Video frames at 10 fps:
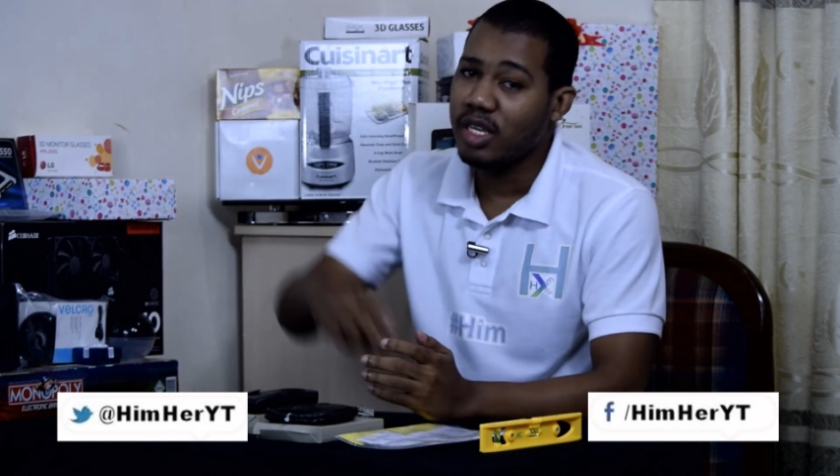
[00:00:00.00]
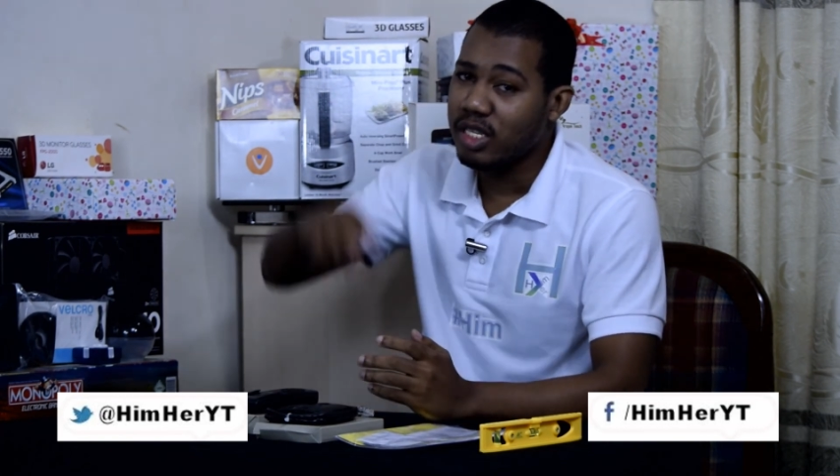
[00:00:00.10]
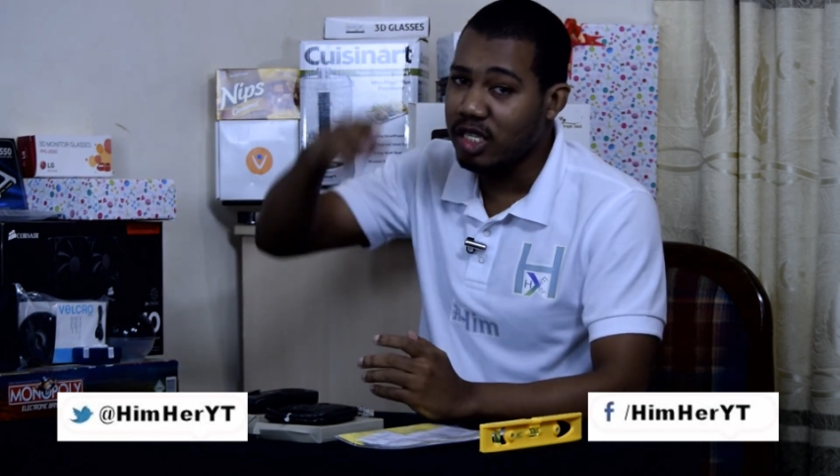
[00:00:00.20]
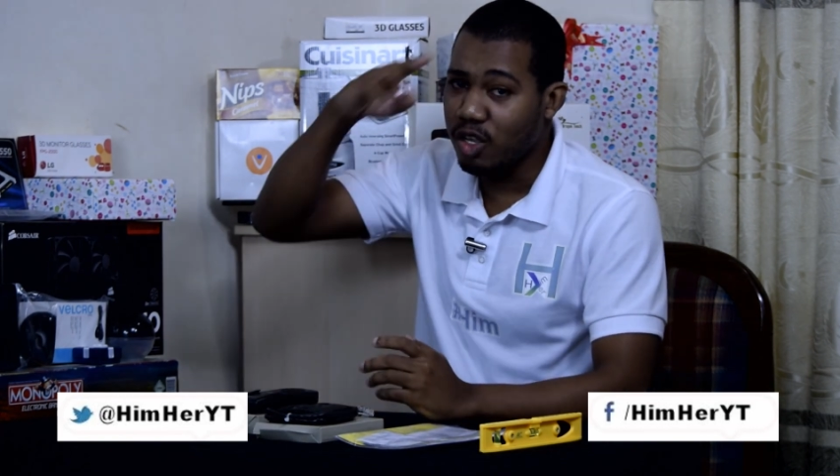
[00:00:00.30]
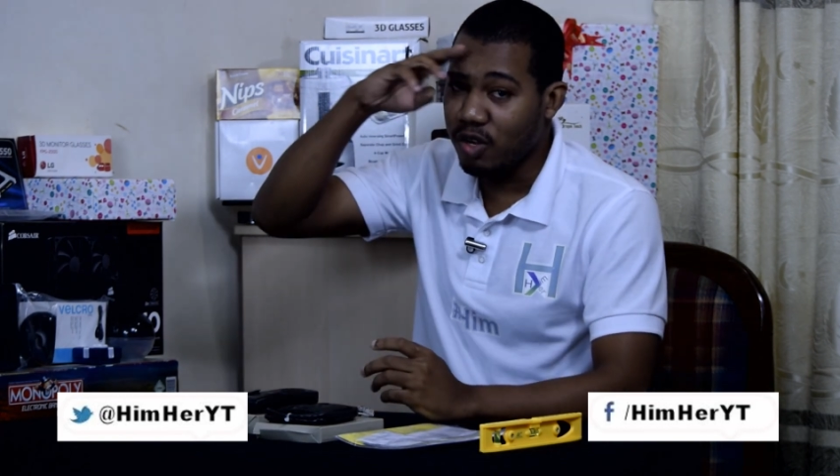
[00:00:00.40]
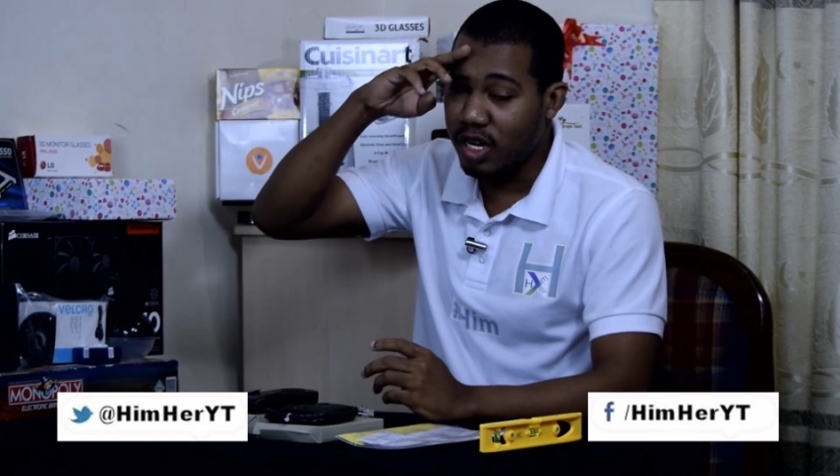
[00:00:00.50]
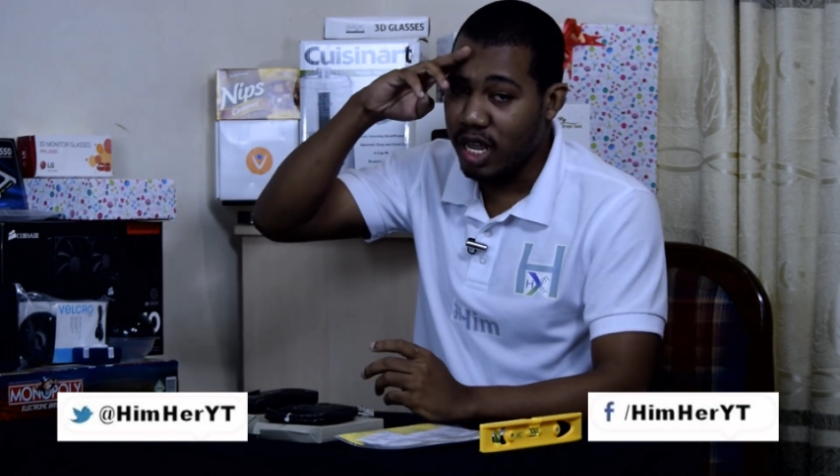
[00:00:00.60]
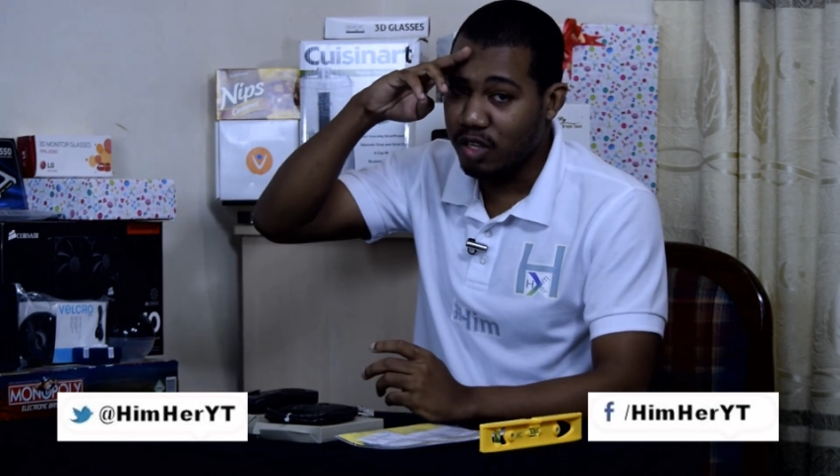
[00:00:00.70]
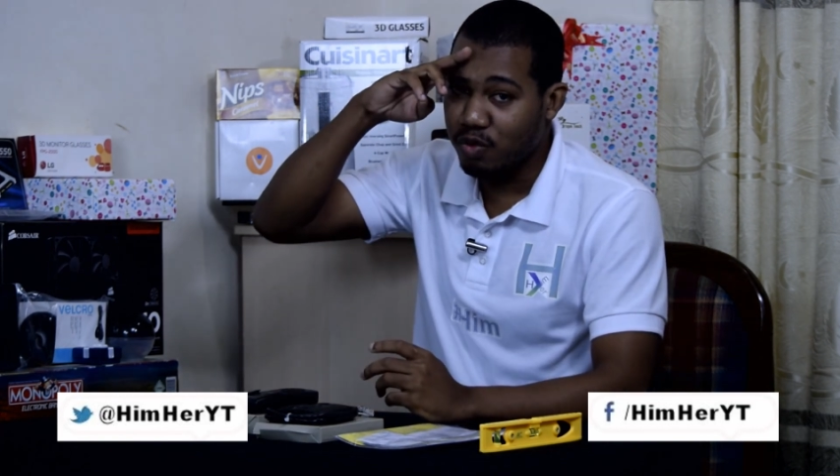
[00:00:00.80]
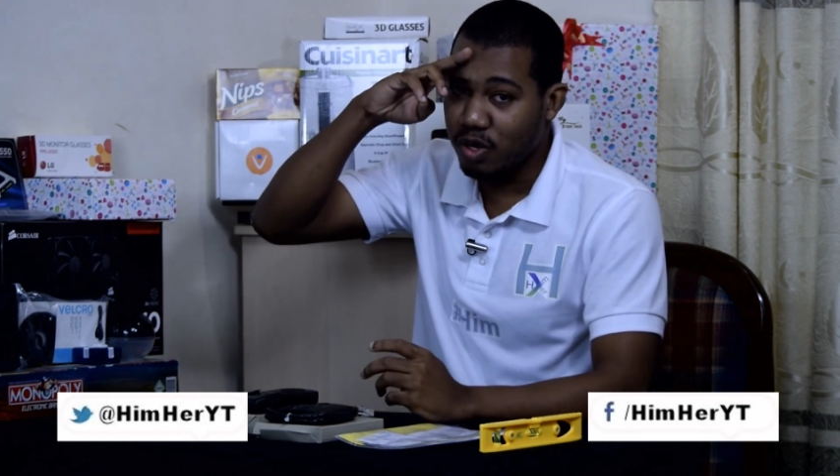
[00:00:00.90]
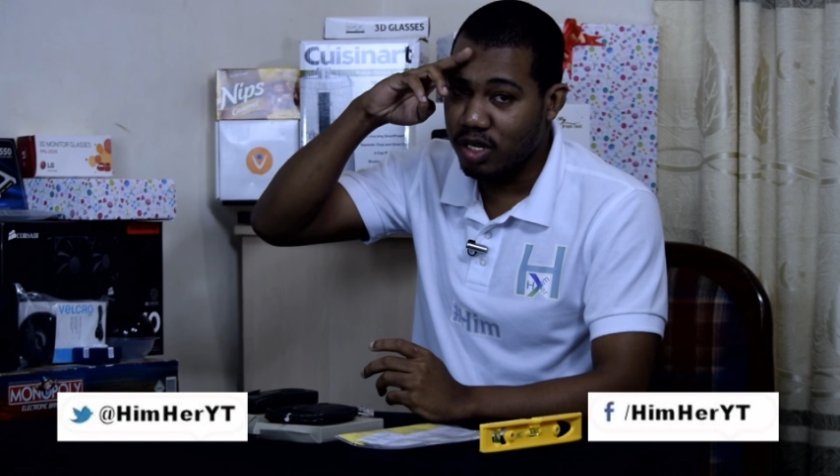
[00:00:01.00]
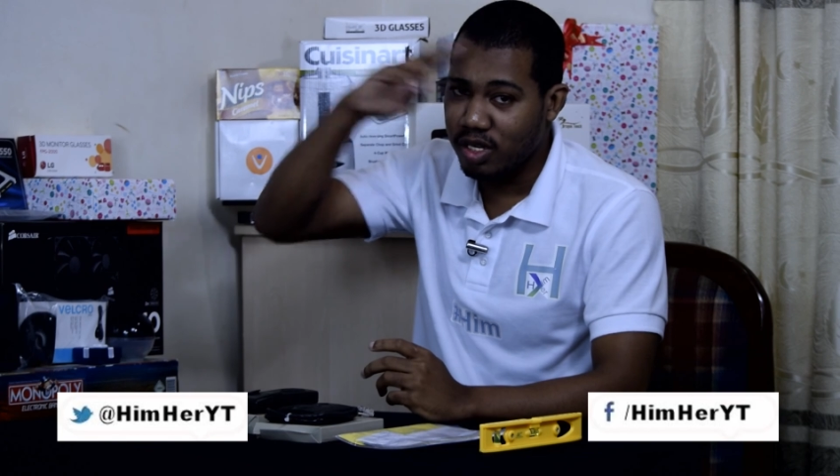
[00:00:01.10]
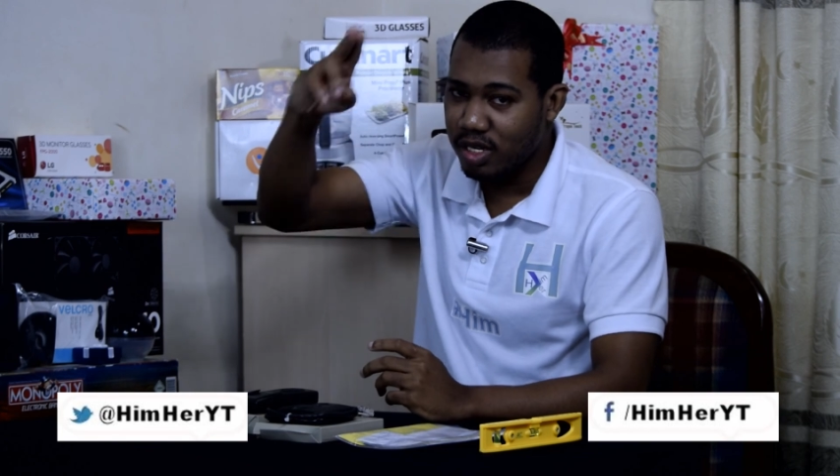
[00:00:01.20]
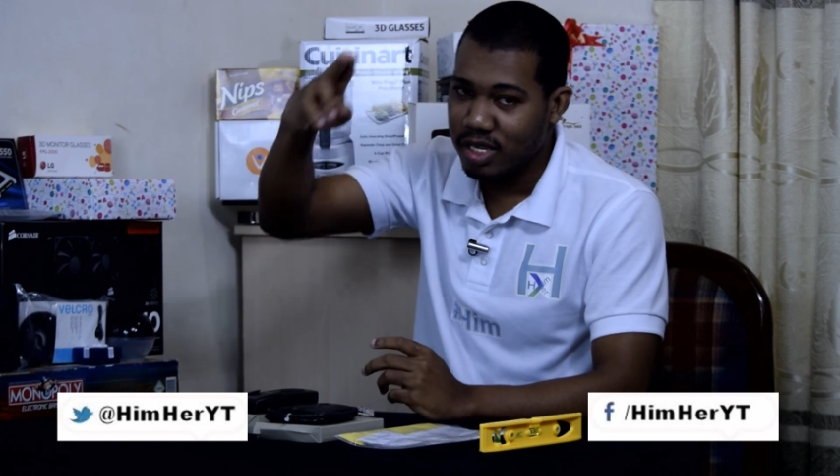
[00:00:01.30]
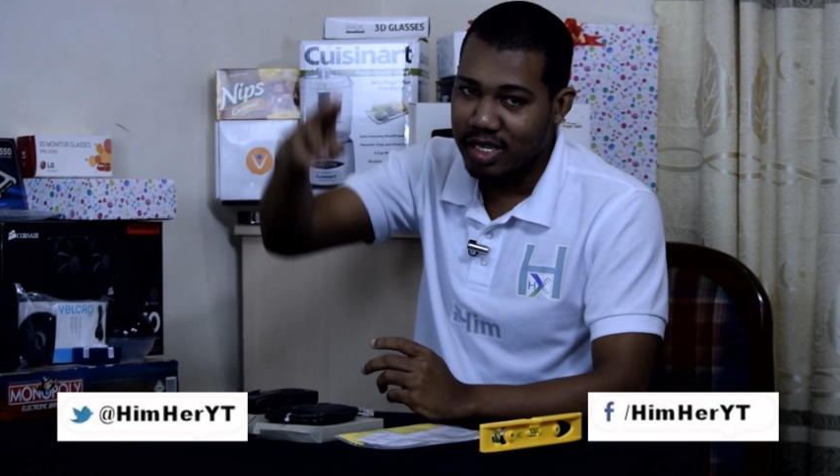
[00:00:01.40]
See you in the next one.
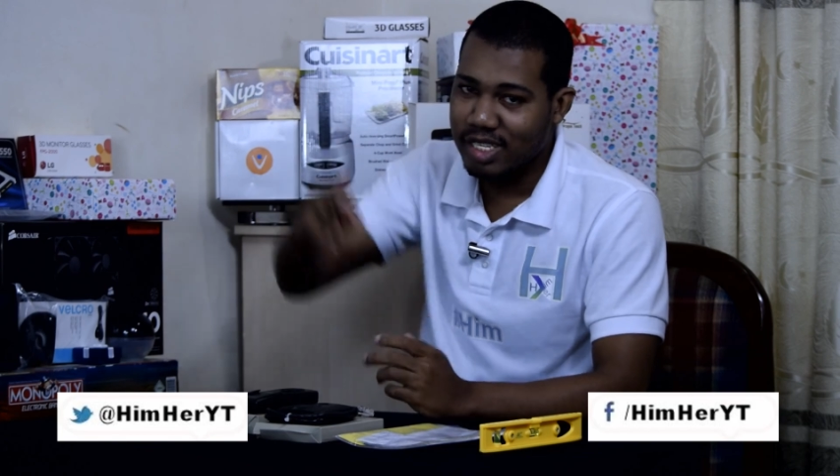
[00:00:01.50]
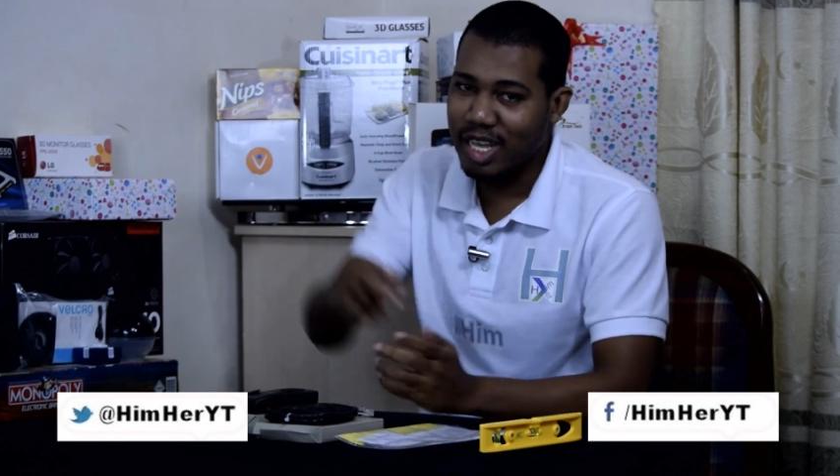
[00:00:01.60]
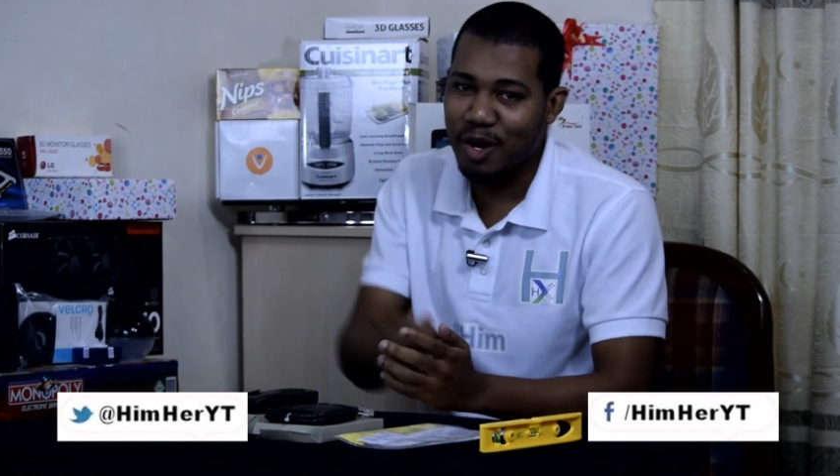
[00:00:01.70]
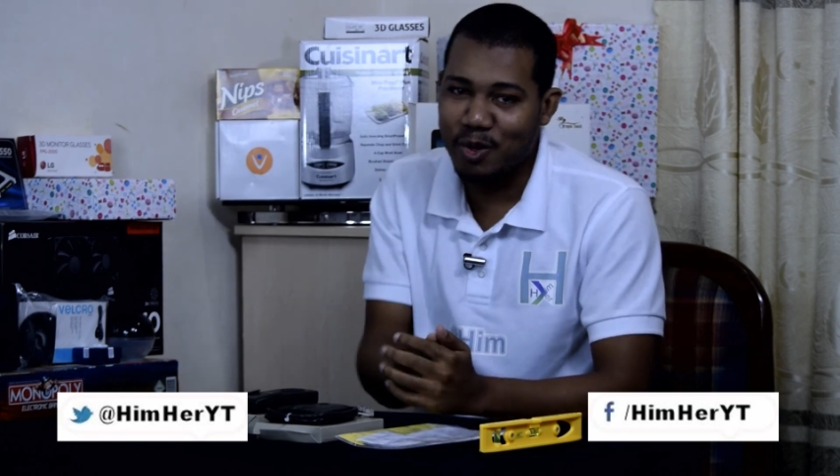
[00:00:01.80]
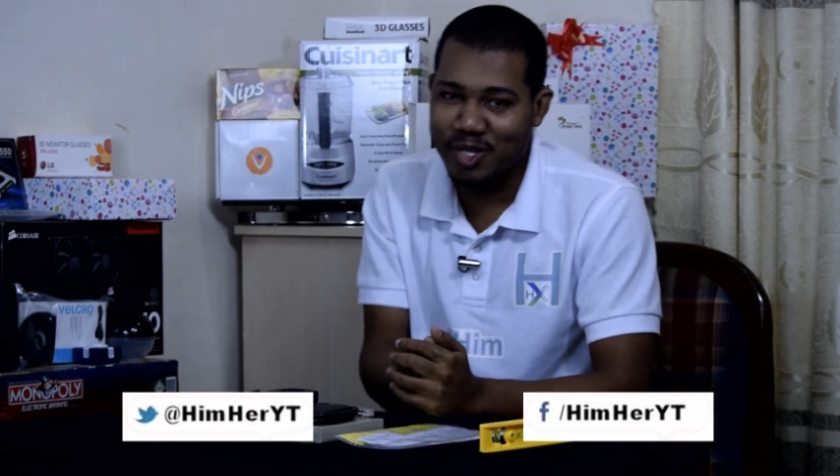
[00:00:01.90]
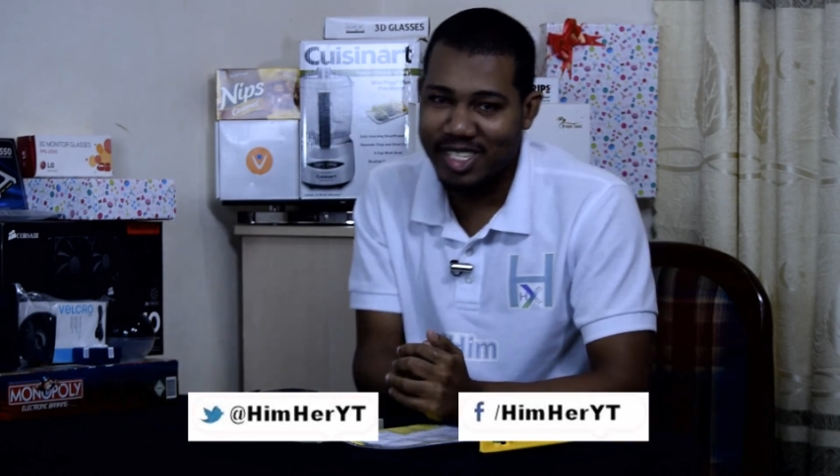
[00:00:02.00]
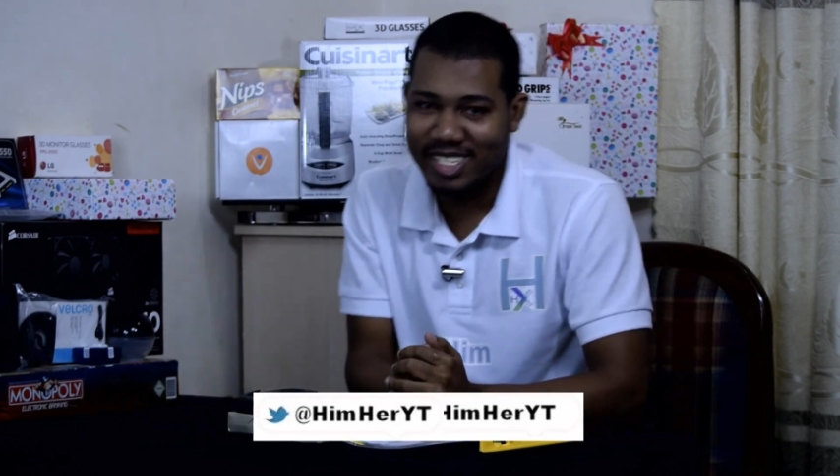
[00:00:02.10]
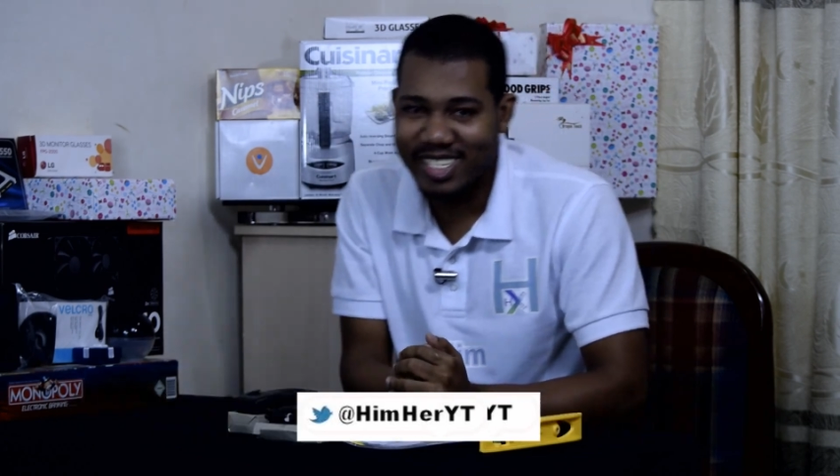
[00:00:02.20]
Salute.